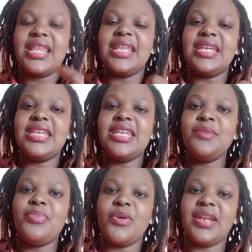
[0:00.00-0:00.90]
they
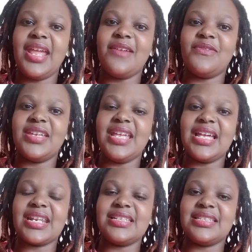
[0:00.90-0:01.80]
keep on having
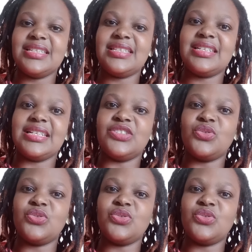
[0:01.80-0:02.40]
a resistance,